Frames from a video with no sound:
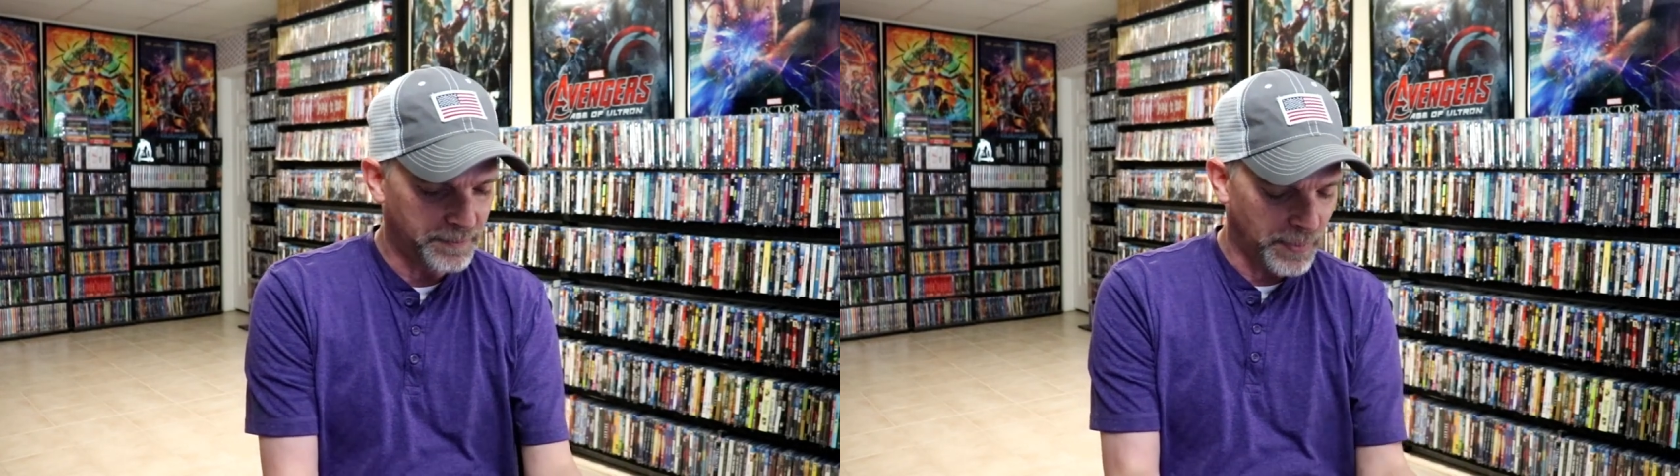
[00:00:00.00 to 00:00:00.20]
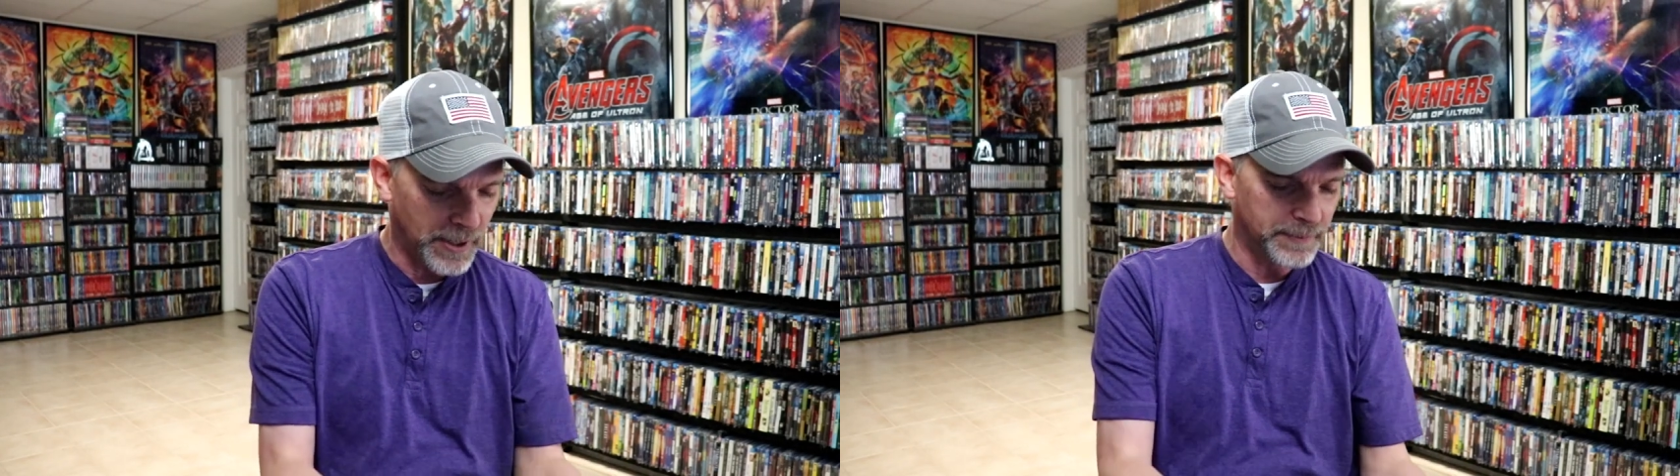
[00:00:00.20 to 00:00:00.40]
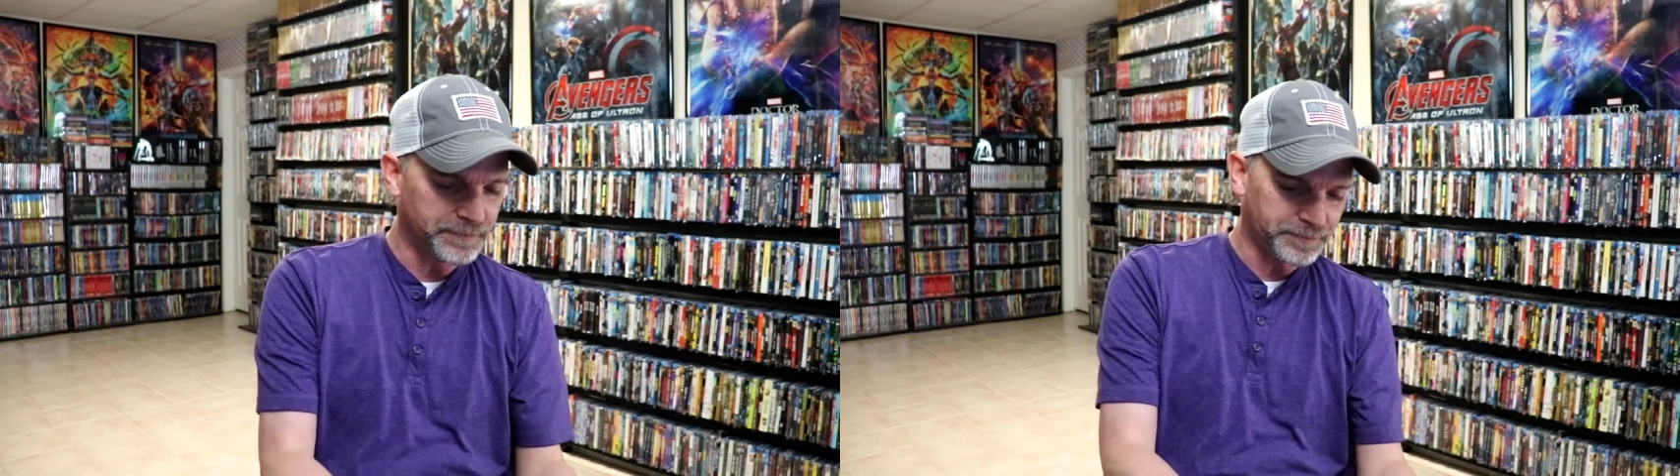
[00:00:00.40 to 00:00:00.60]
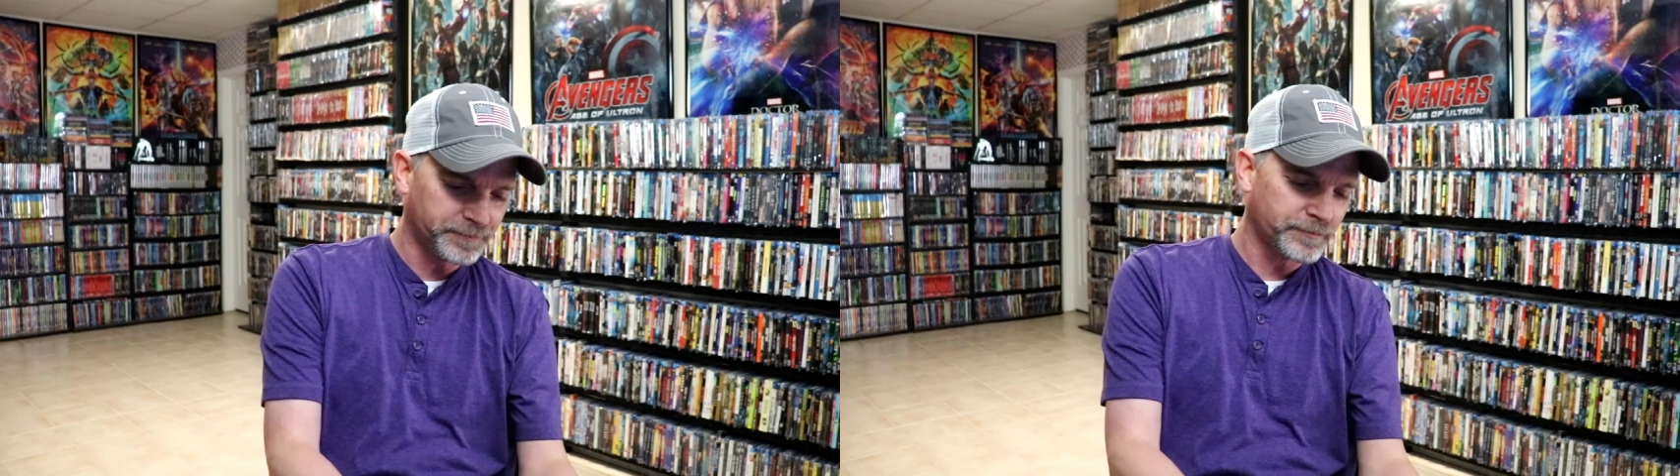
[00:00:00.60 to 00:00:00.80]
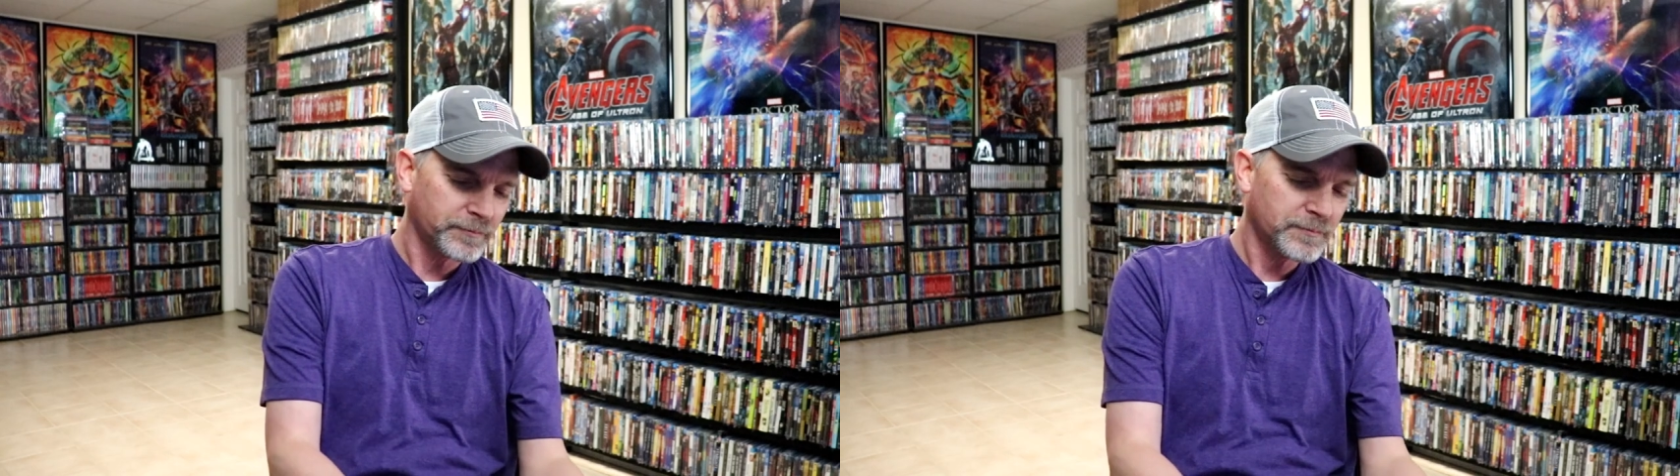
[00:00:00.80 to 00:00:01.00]
but
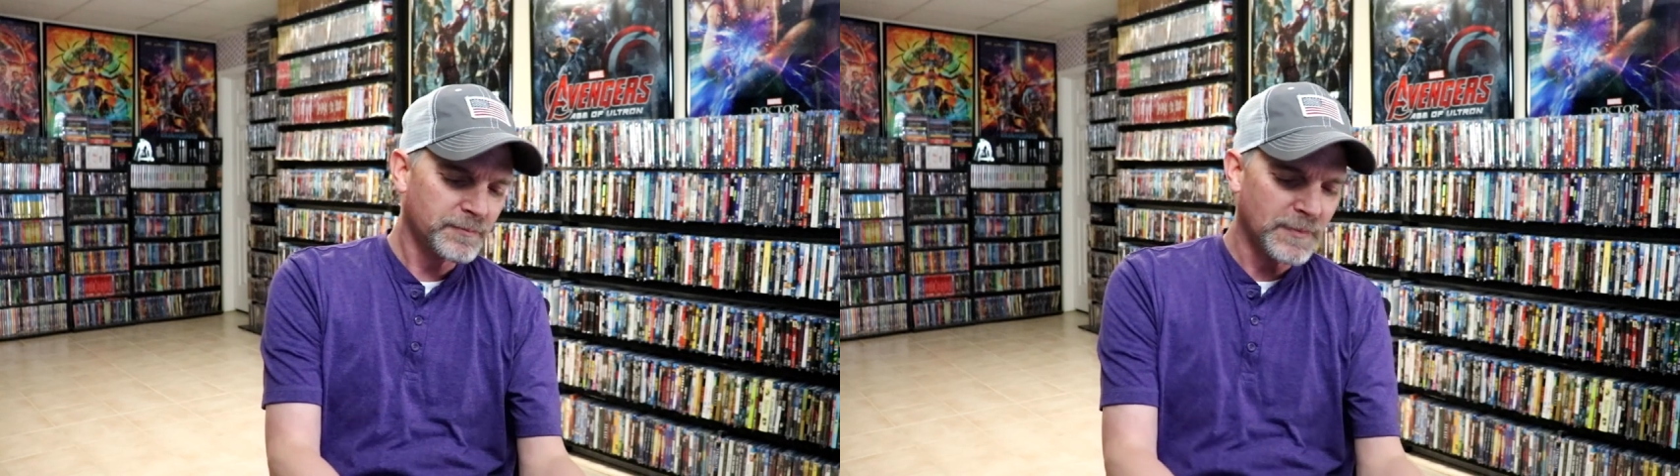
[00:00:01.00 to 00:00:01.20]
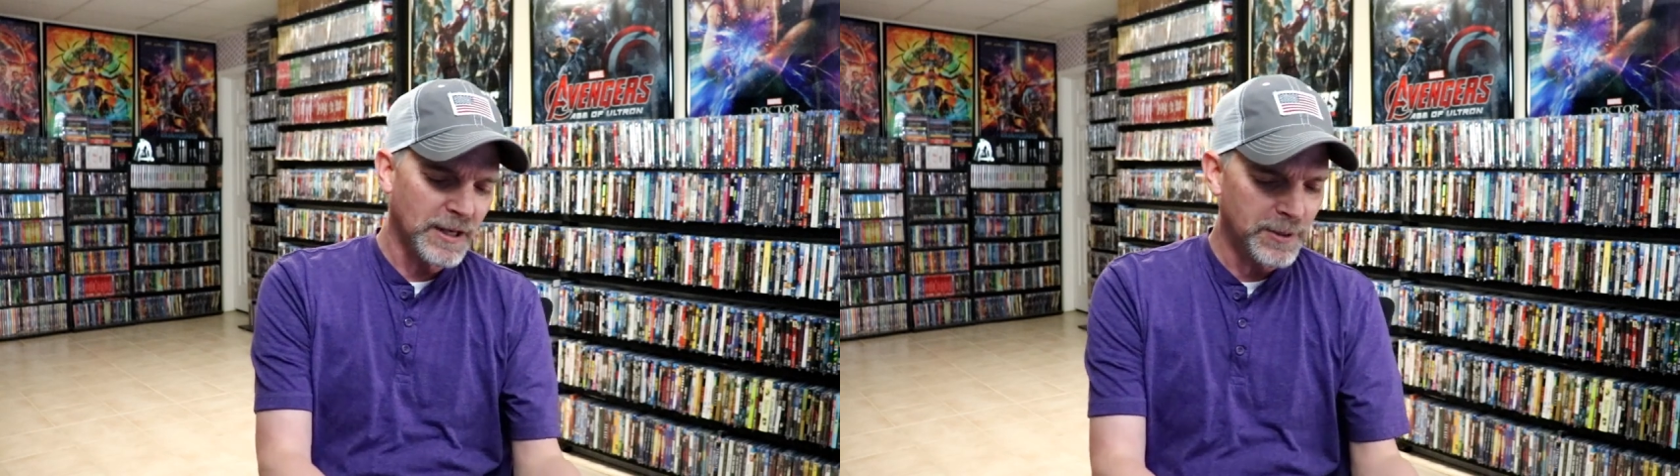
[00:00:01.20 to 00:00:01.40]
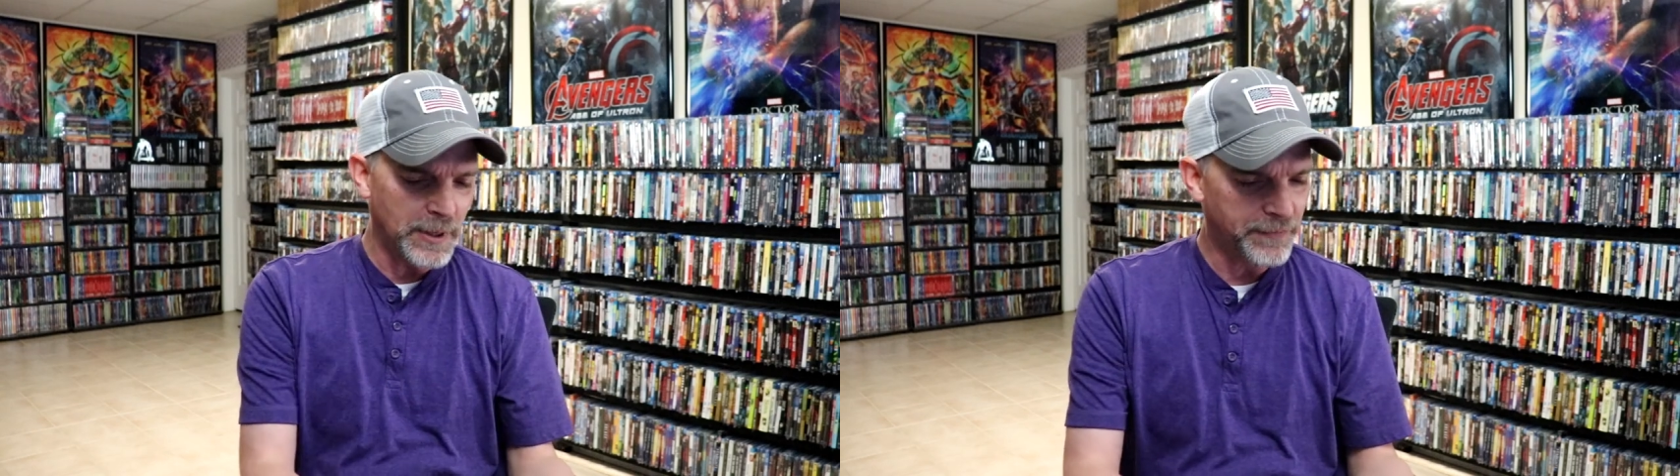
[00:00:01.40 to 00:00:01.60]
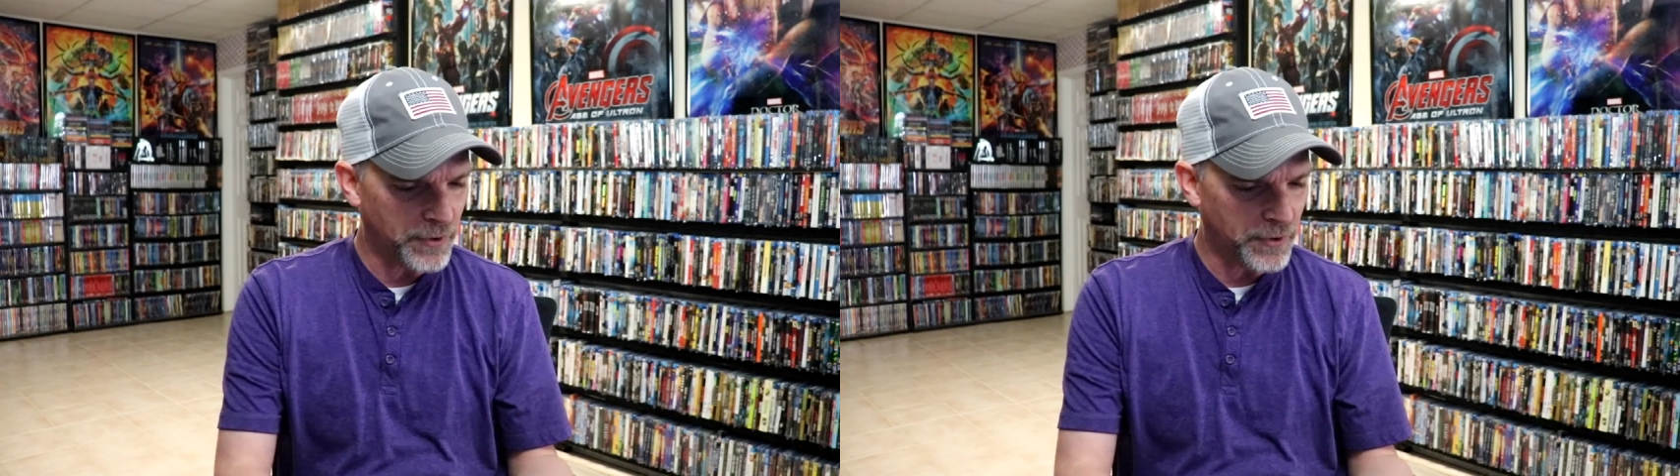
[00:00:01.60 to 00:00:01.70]
Anyway,